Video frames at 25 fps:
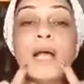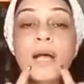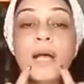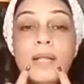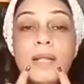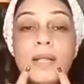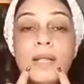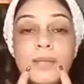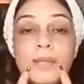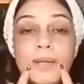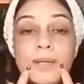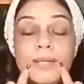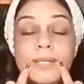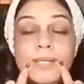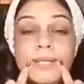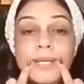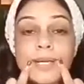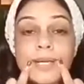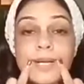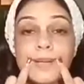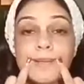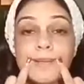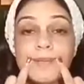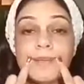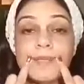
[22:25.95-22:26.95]
and thus
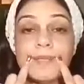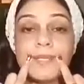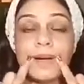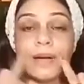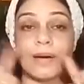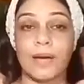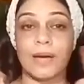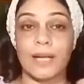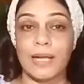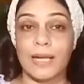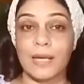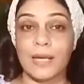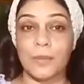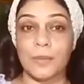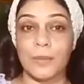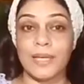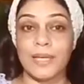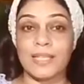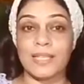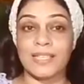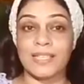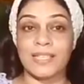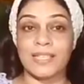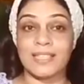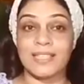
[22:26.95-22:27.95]
the lips are
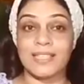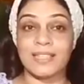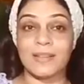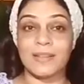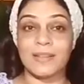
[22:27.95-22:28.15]
elevated.